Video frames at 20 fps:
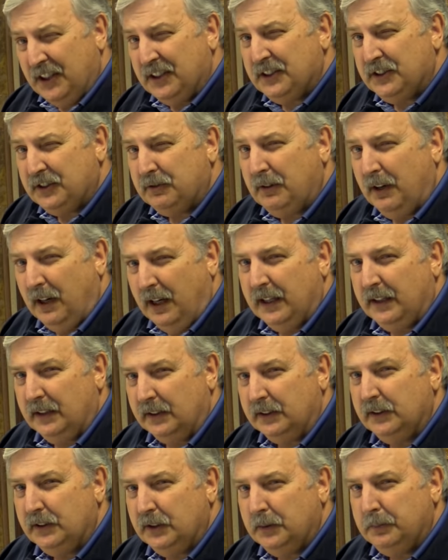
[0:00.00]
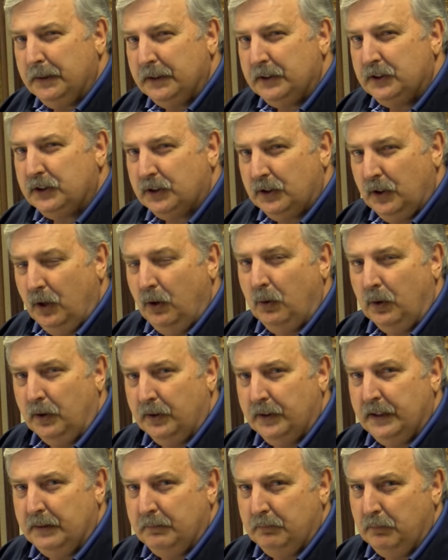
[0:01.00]
does dry a little bit slower
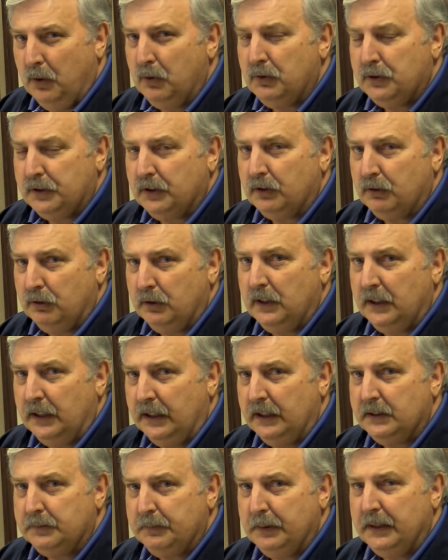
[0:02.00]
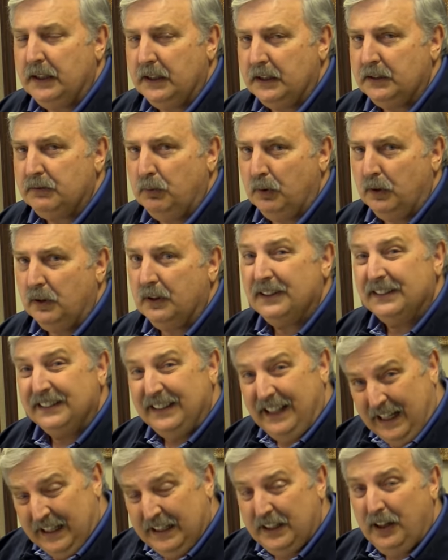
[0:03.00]
than most acrylics because we're a
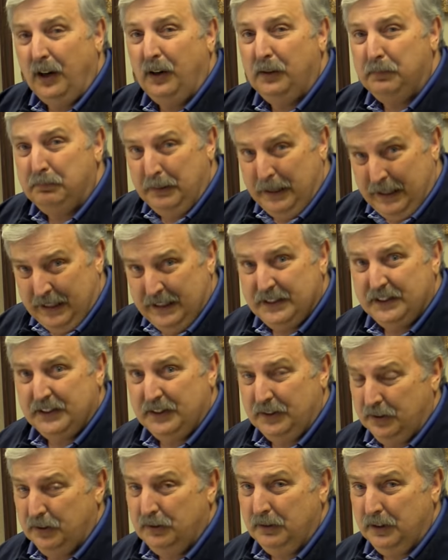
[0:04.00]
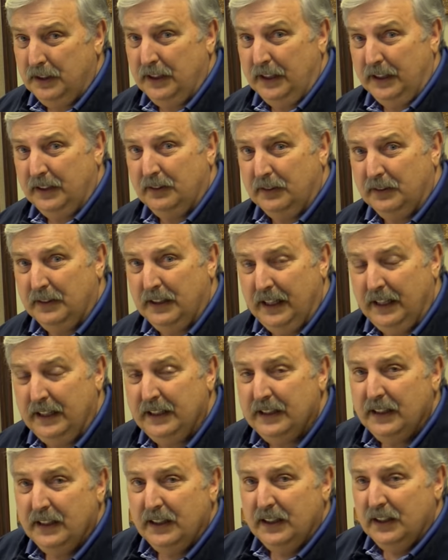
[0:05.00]
glycol based acrylic,
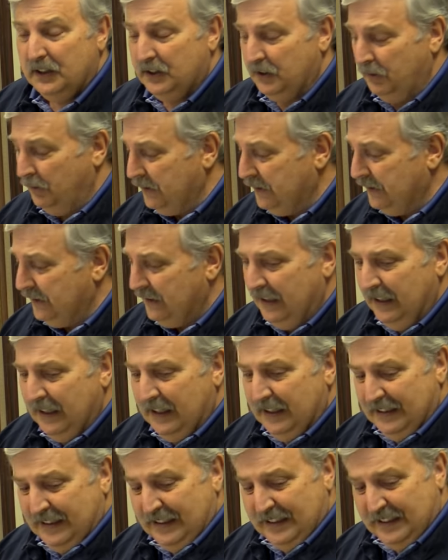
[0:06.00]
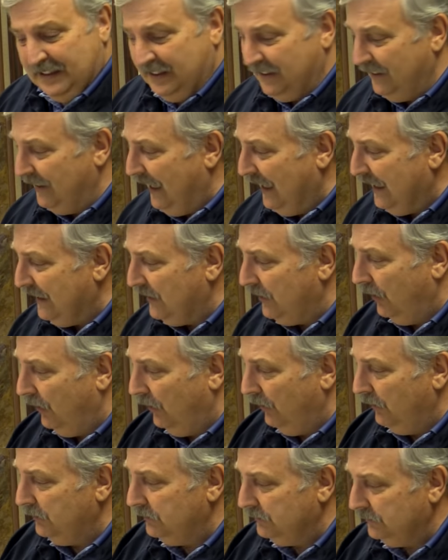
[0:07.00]
okay? So it's this
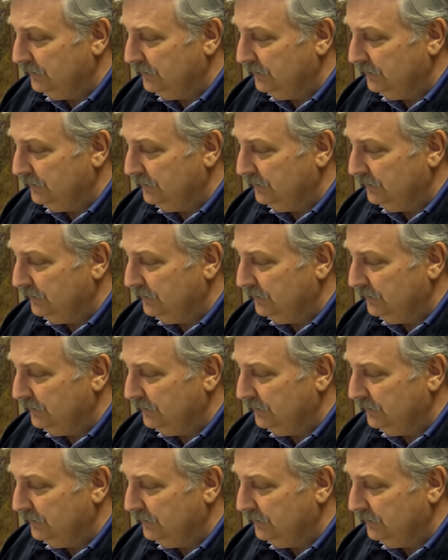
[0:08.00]
glycol,